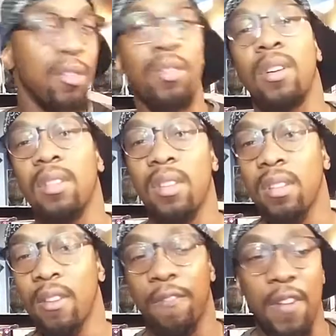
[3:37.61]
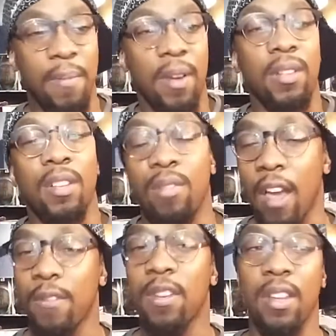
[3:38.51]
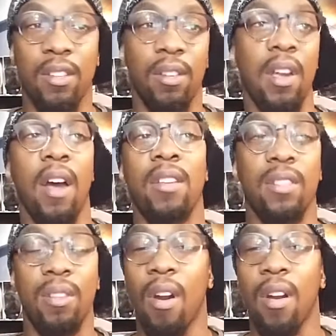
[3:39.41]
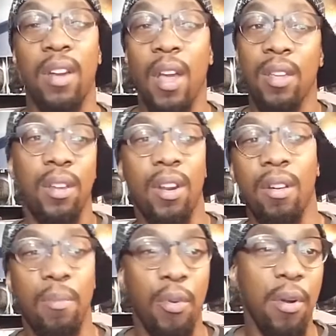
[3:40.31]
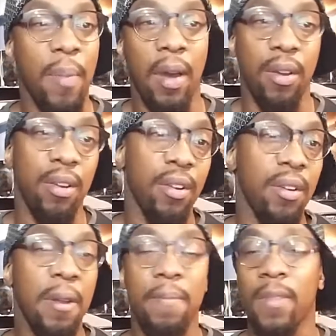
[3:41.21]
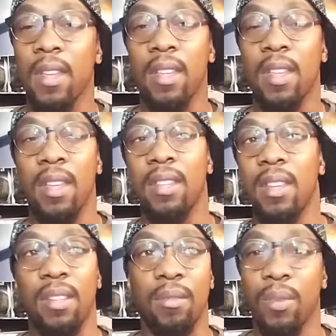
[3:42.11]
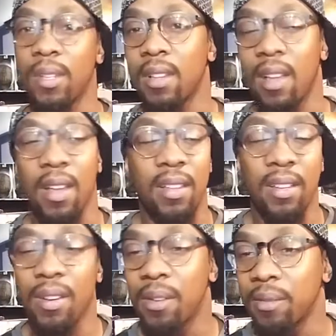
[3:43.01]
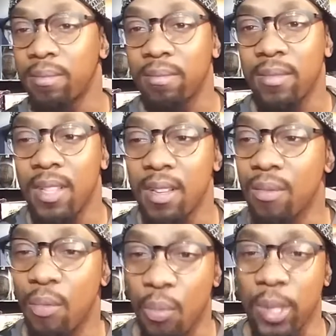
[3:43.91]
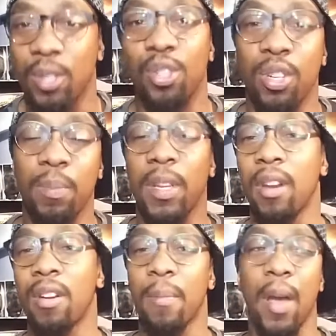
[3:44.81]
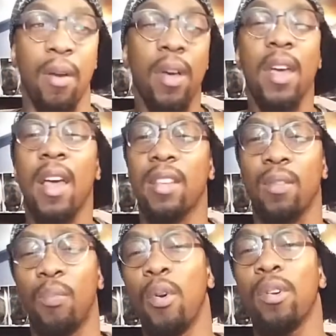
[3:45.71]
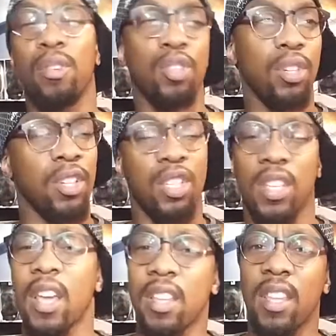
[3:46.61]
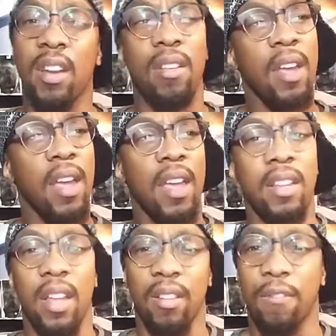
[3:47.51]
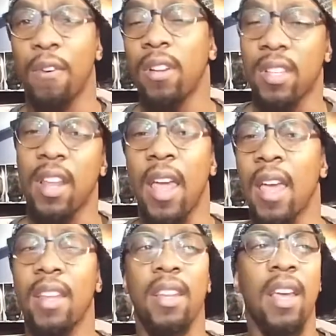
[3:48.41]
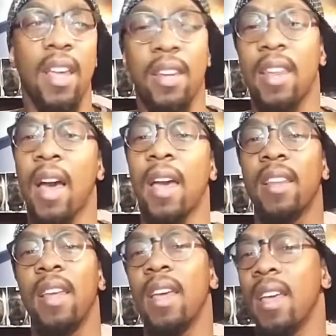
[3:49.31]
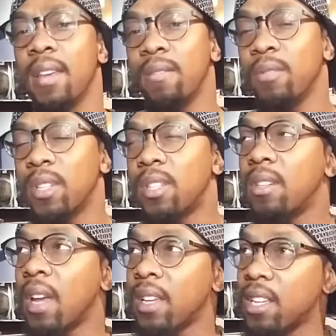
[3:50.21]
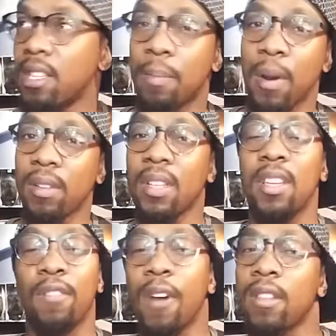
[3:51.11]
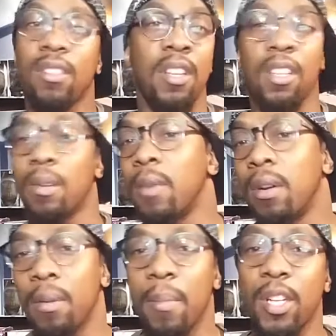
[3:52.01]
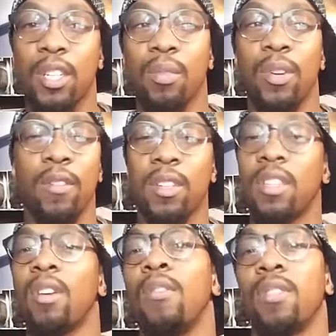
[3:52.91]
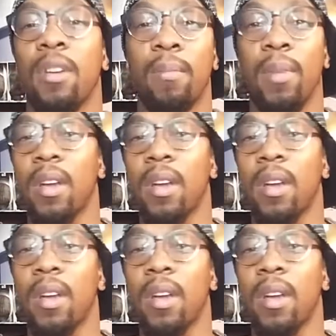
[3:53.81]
The female that you have is your guard. You care more about her than what you know, than what you should be caring about. As a warrior, you should have stayed there and like fought to the end and died. Which I guess apparently his father sent them on a mission, whatever, to take over something.